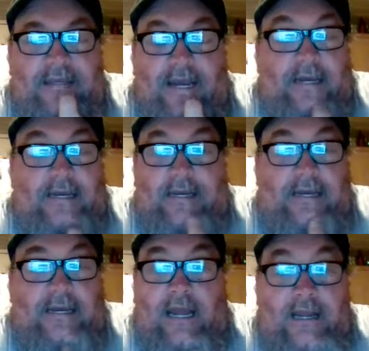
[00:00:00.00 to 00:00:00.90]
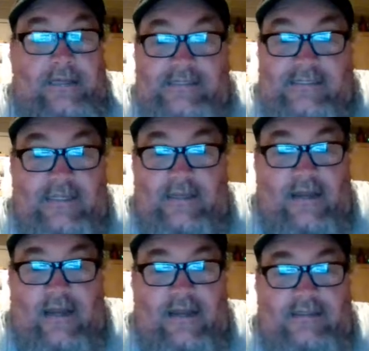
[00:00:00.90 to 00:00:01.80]
I didn't see it.
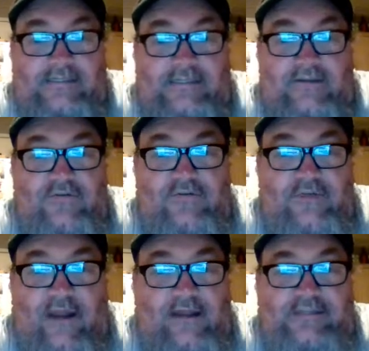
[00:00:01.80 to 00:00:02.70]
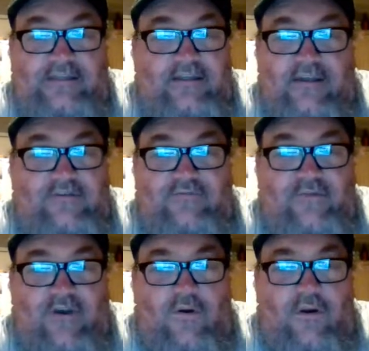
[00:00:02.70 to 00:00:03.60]
I didn't see that you
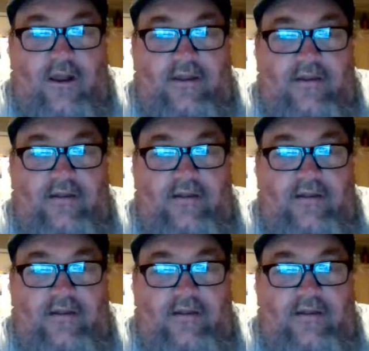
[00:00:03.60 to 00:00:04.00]
recorded it.